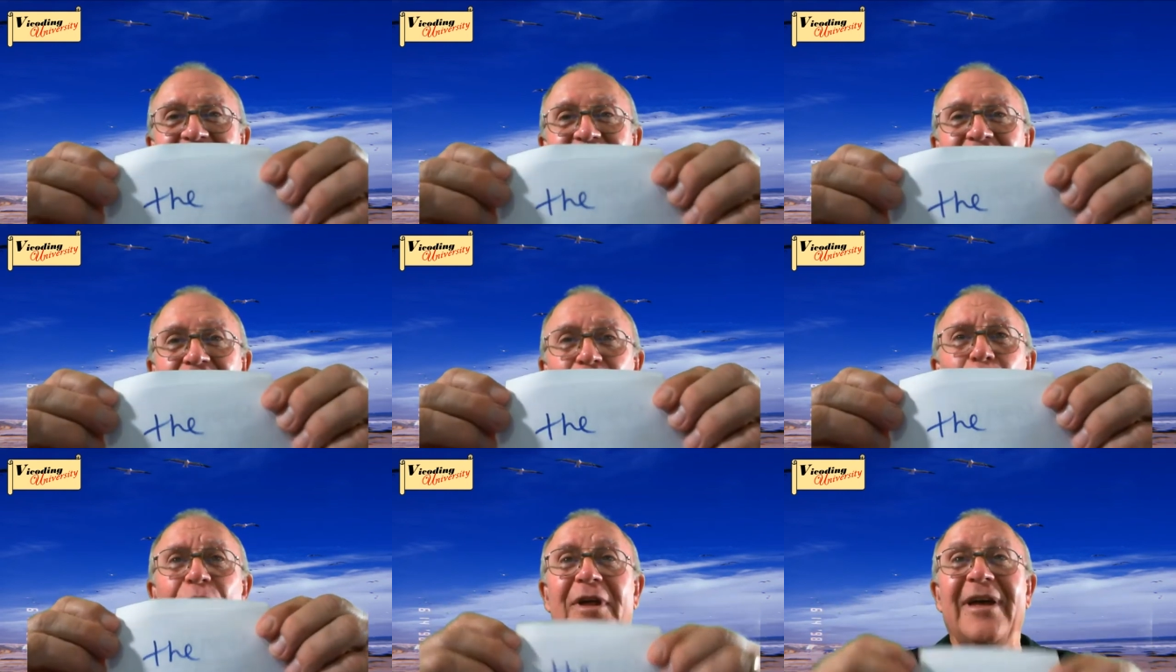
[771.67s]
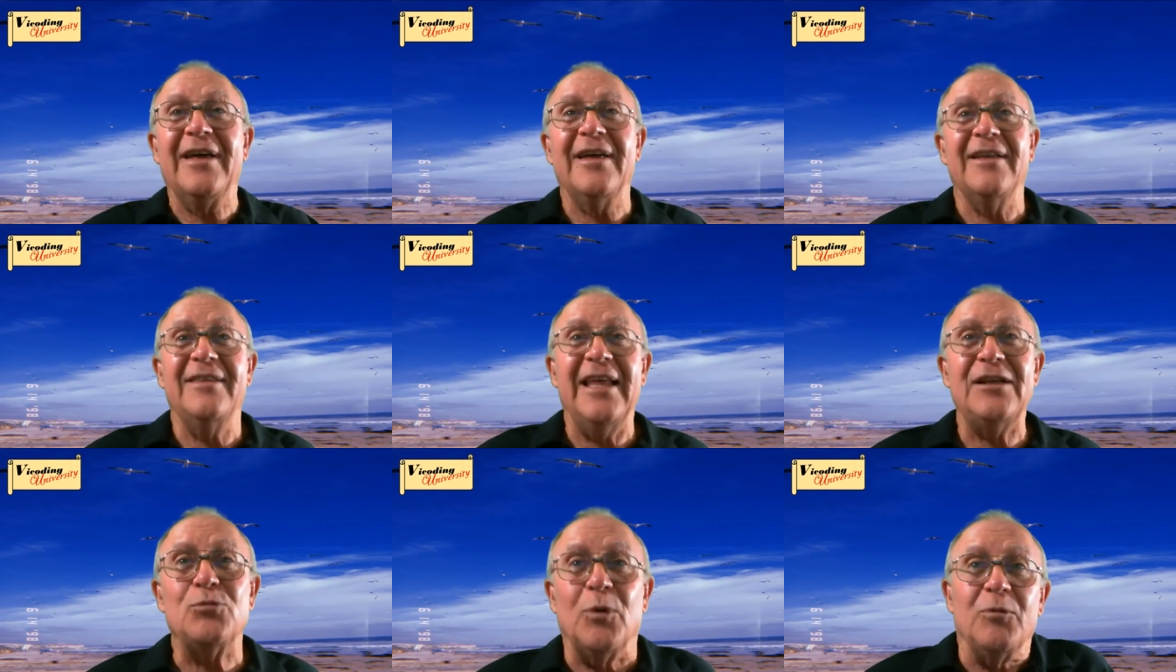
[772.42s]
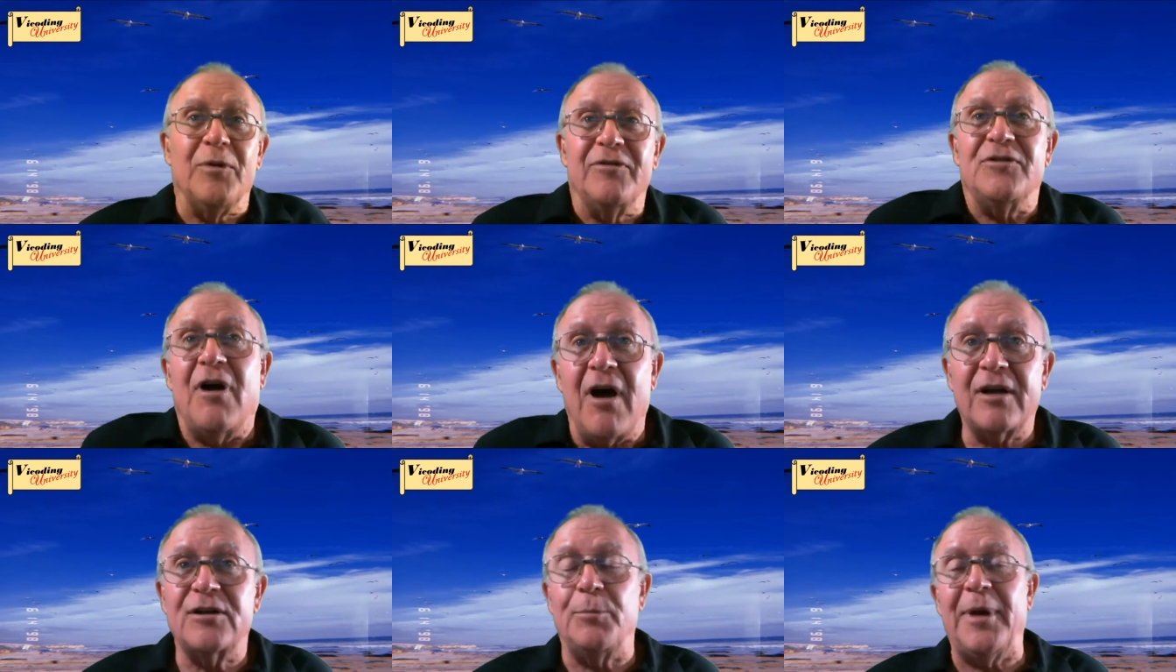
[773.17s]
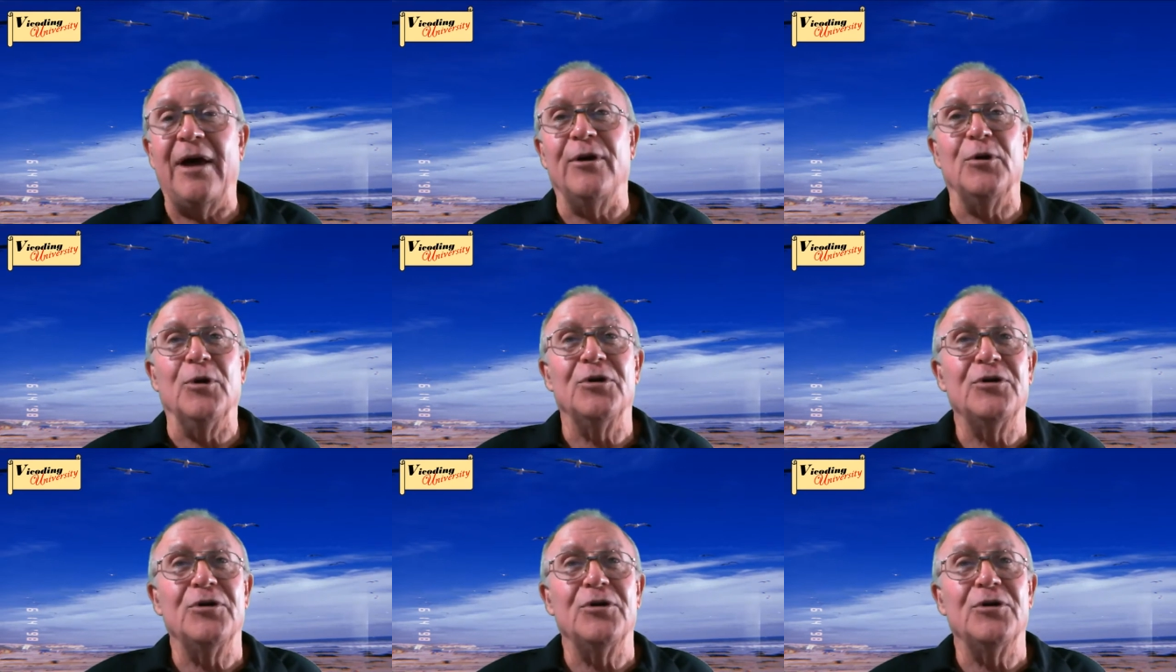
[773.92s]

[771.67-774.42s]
oh, that's one we've talked about or